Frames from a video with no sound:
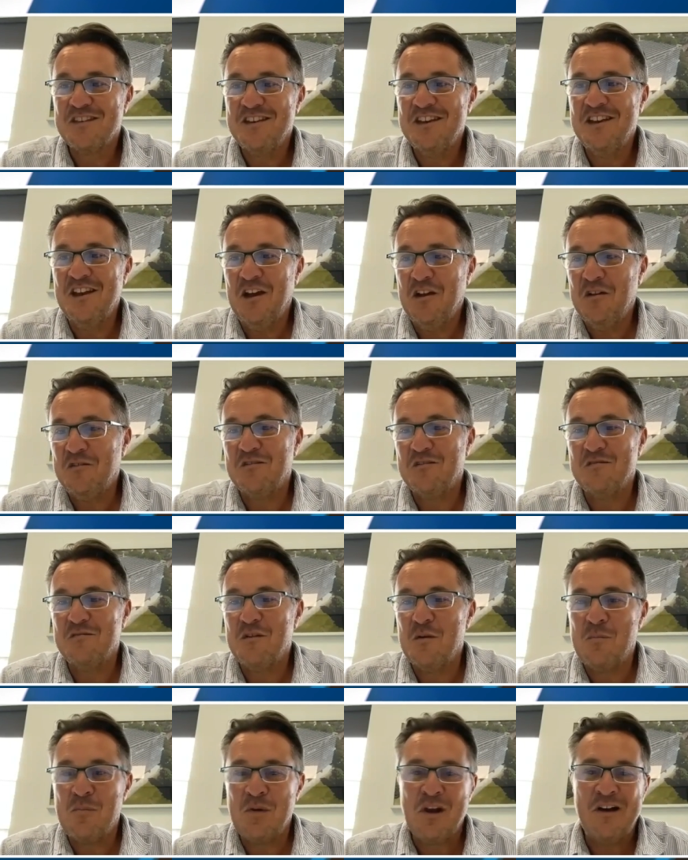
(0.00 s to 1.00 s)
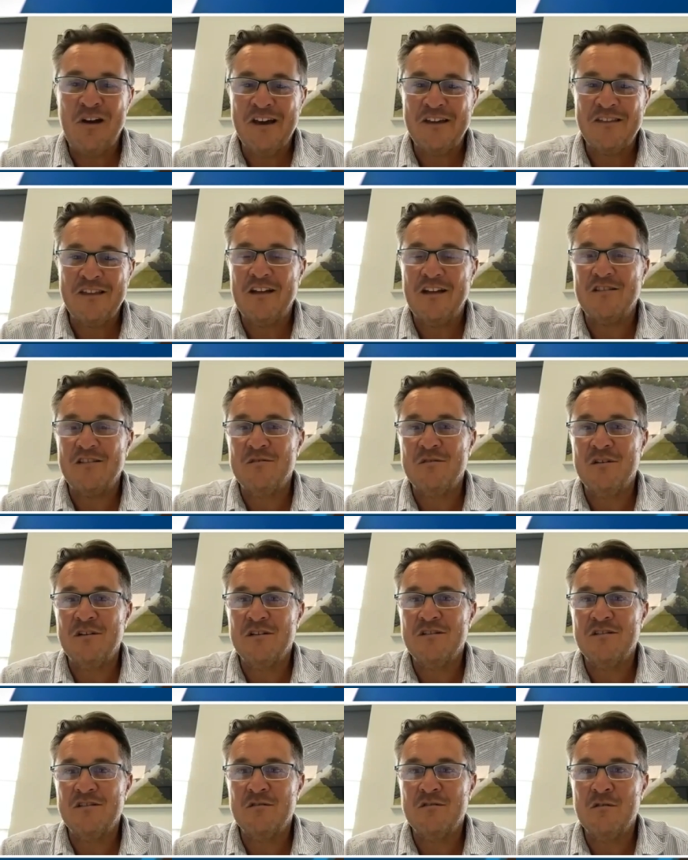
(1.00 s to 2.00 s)
you know applying that to
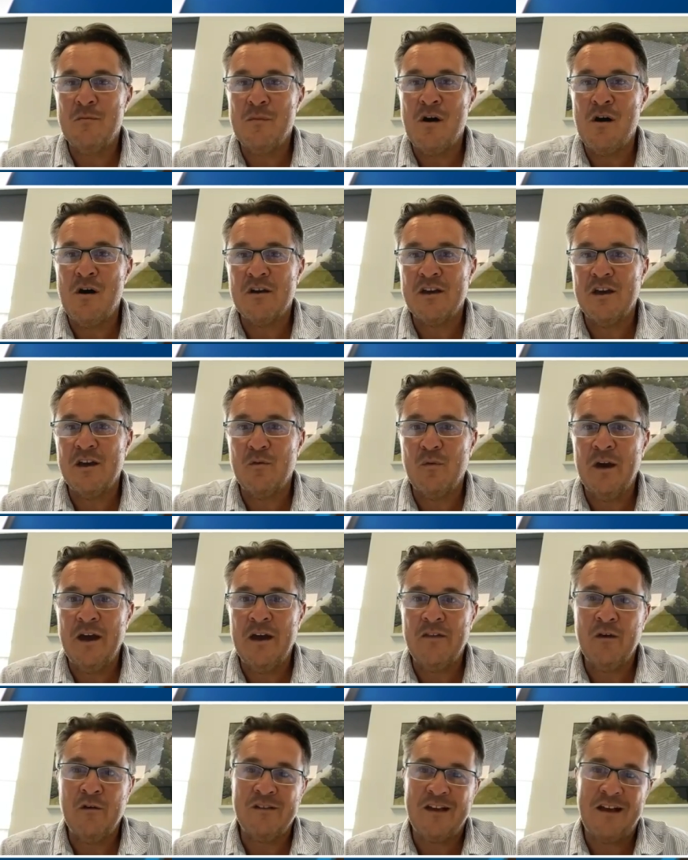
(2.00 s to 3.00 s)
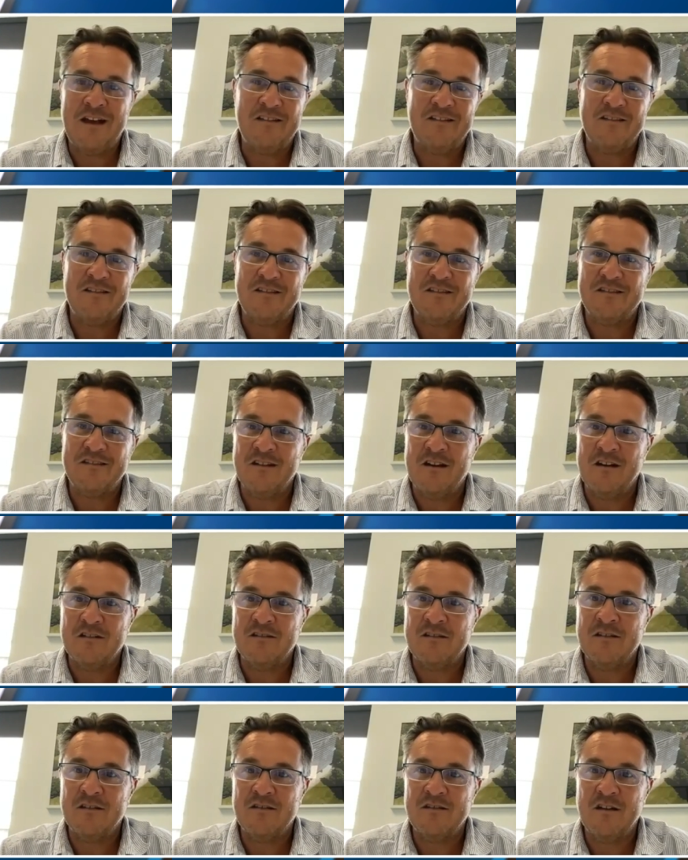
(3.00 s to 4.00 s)
a to a market where those assets are
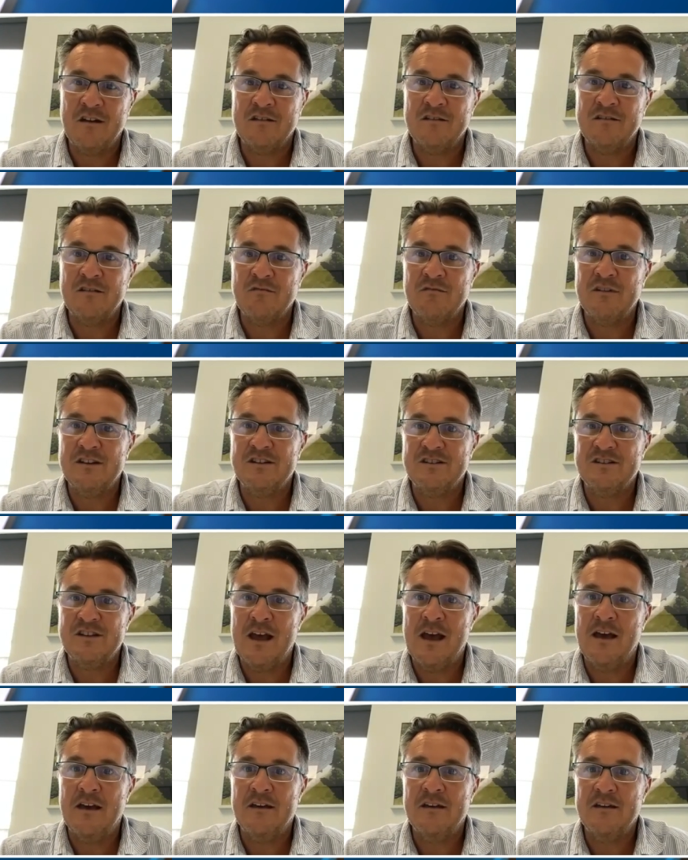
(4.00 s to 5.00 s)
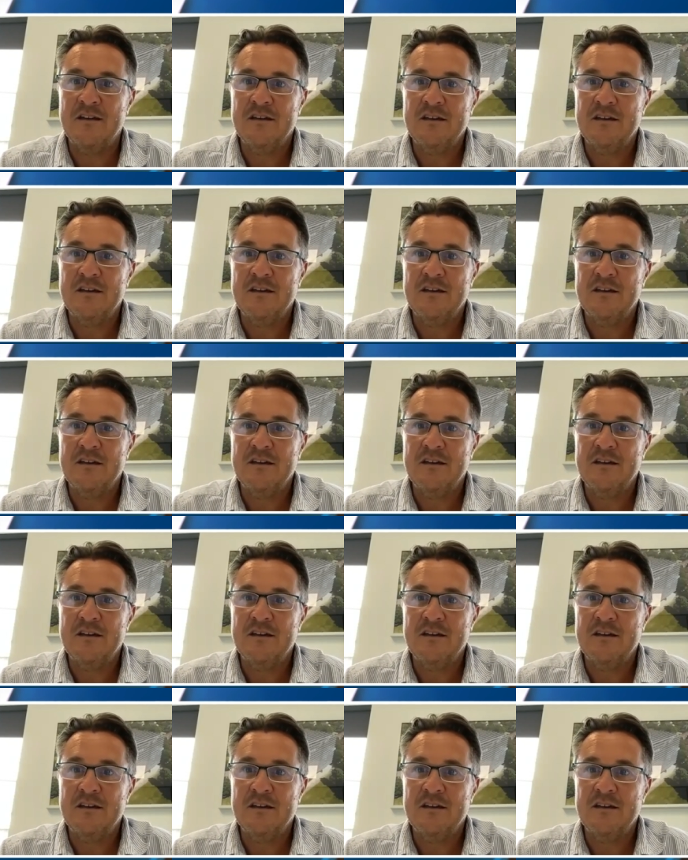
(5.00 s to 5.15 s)
starting starting to reach that